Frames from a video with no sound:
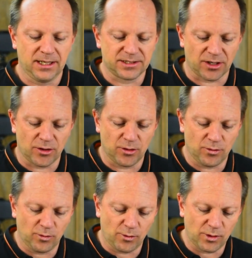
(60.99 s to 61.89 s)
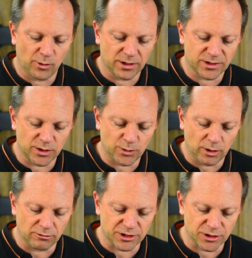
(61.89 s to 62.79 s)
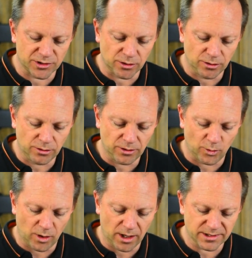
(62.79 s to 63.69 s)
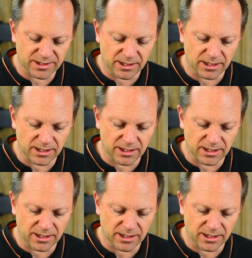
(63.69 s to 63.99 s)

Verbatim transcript: So what we want to do is we want to reduce all the whites